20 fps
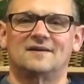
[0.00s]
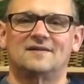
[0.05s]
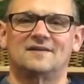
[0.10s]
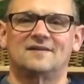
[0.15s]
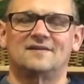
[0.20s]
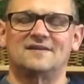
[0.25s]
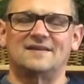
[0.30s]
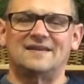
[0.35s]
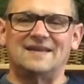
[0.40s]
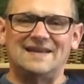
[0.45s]

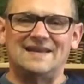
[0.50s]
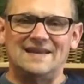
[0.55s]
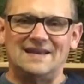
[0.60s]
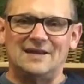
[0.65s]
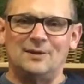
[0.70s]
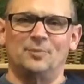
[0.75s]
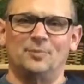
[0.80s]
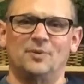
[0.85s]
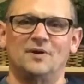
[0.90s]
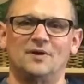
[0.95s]
to
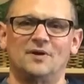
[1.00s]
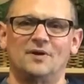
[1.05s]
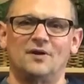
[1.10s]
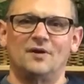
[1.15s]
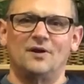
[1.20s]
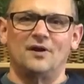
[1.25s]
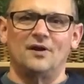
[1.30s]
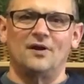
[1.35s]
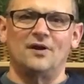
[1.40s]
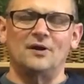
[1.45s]
keep
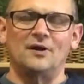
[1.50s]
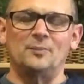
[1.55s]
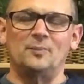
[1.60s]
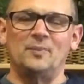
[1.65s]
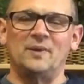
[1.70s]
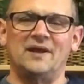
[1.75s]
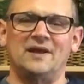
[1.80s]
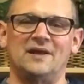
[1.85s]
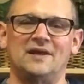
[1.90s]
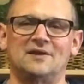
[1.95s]
on
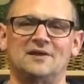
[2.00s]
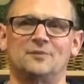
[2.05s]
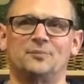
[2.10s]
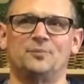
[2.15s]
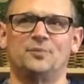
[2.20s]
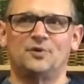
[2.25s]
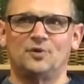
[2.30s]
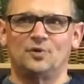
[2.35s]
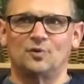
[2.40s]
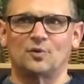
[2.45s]
being
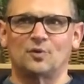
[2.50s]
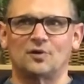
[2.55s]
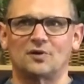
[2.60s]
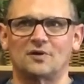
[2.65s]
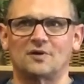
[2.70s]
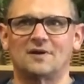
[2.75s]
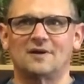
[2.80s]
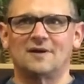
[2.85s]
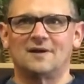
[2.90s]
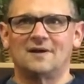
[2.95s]
pure